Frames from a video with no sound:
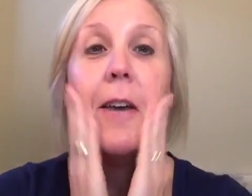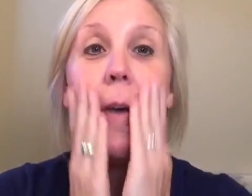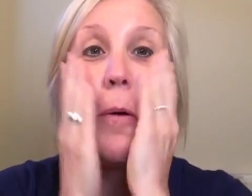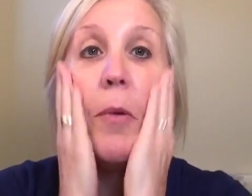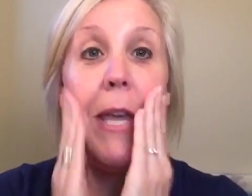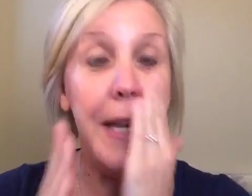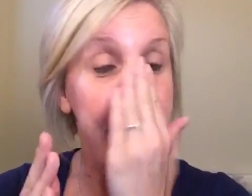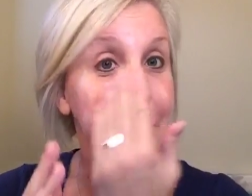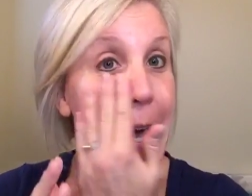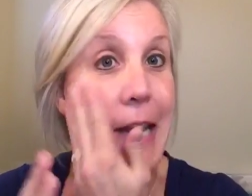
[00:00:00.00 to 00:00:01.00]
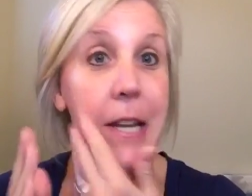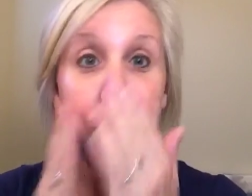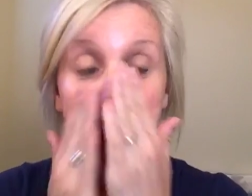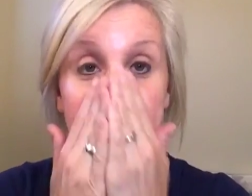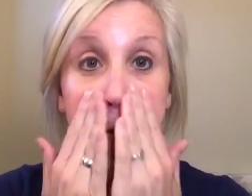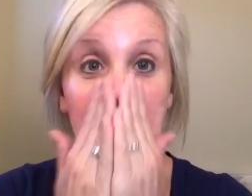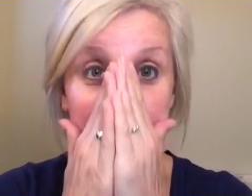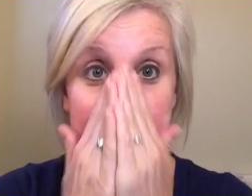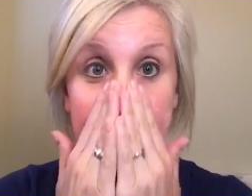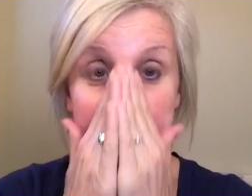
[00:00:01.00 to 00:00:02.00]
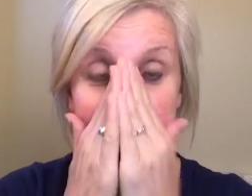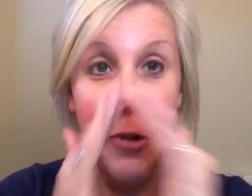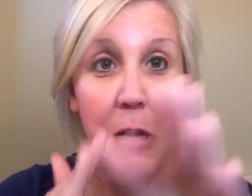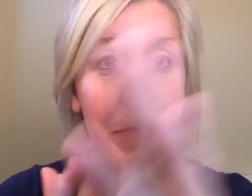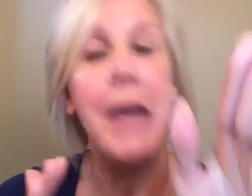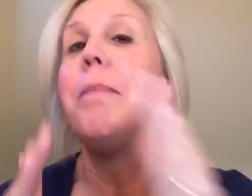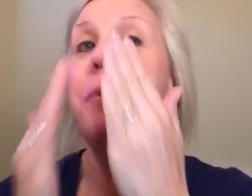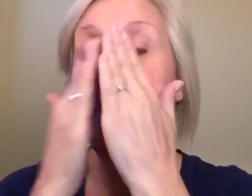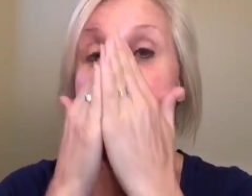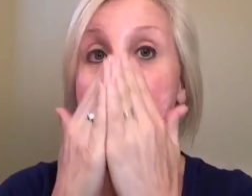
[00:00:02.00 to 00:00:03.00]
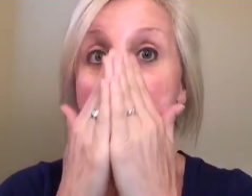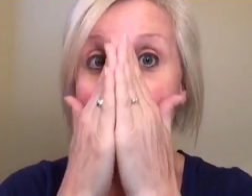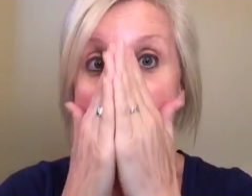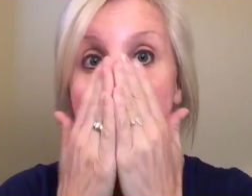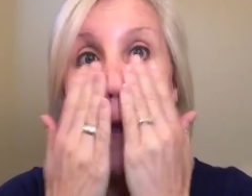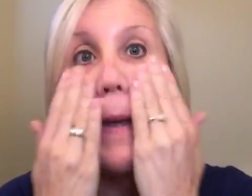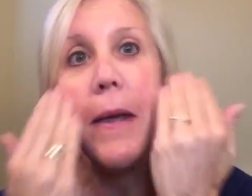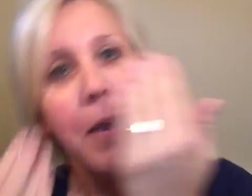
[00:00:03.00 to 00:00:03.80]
we can invite each other and you can be up in the top and we